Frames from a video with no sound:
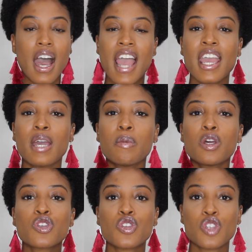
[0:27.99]
I
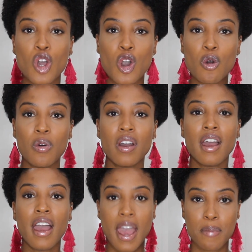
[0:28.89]
am
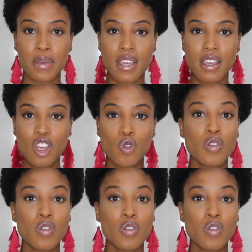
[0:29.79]
so happy.